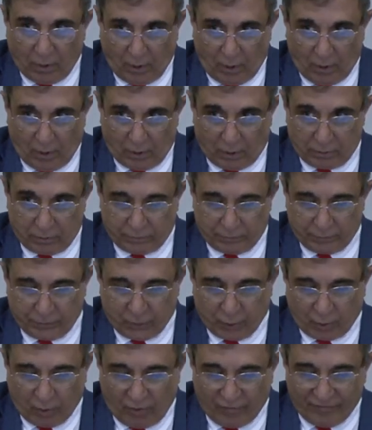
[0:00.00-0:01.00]
or
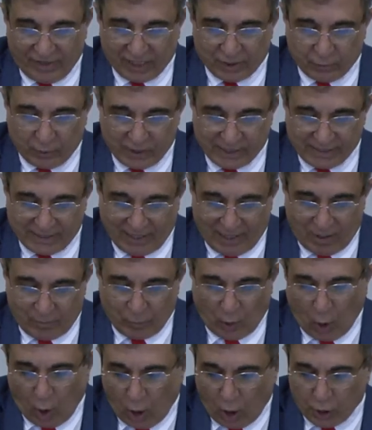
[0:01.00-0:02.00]
to convert to
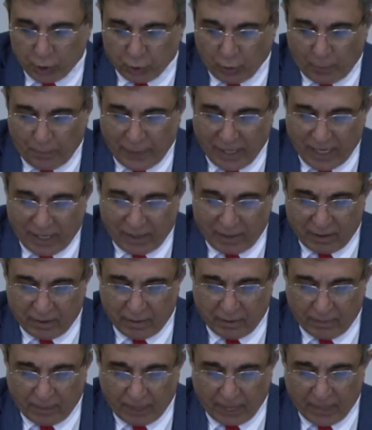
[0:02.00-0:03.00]
Islam, or to pay
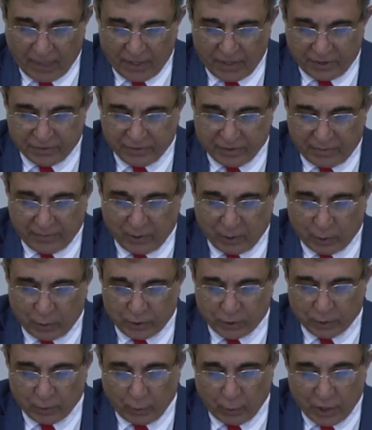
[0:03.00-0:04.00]
the
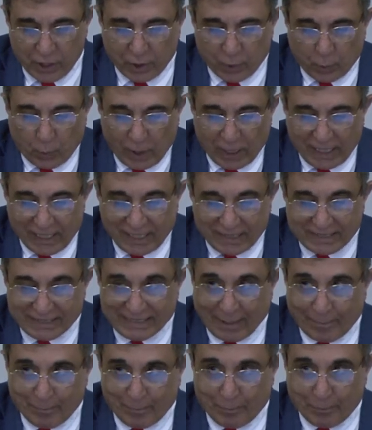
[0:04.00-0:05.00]
tribute with willing
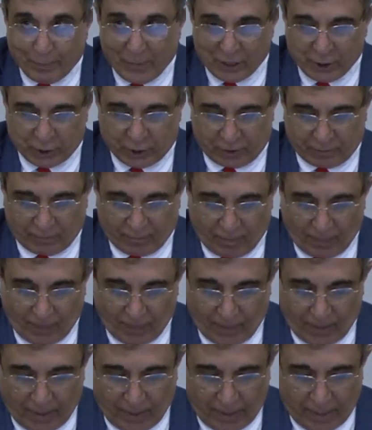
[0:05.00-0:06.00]
submission
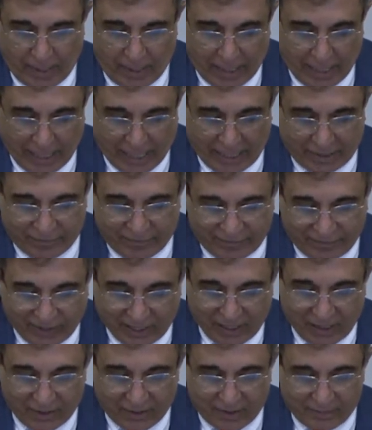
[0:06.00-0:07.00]
and
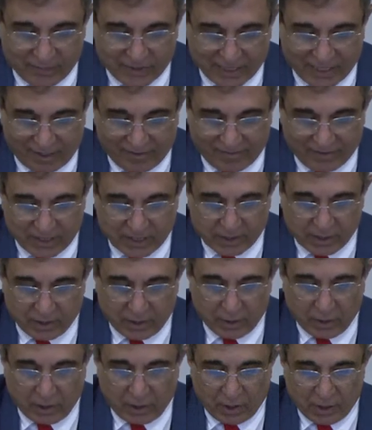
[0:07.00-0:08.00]
feel themselves
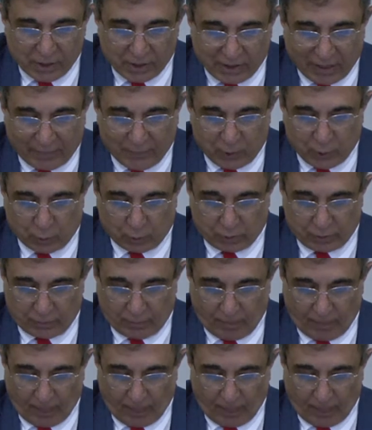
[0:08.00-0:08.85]
subdued.